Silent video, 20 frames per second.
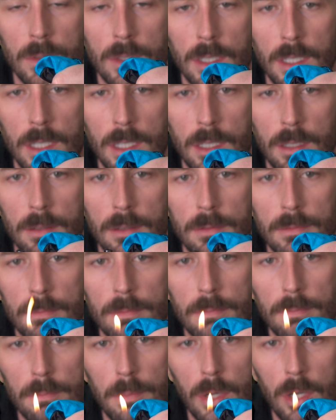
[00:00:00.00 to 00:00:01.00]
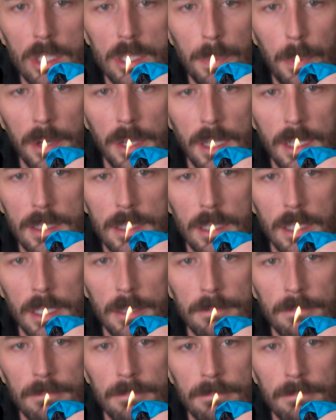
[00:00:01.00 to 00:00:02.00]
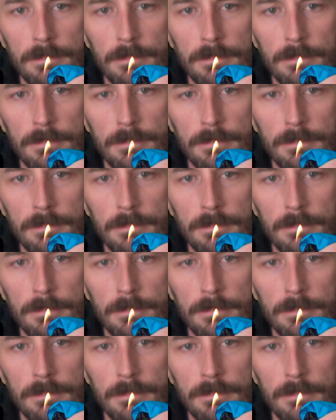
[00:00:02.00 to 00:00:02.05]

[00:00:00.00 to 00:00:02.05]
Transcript: It burns pretty easily.